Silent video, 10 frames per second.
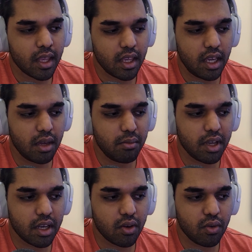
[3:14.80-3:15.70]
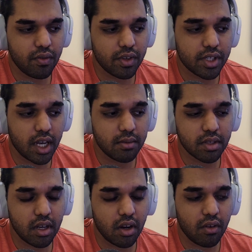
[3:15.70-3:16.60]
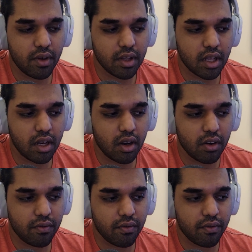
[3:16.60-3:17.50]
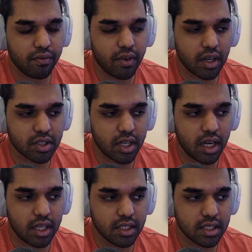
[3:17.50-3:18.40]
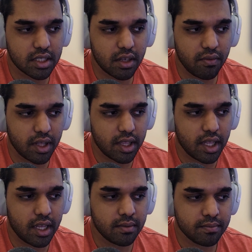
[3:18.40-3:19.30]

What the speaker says: gaming tool, which helps a lot with a lot of functionalities and stuff like that.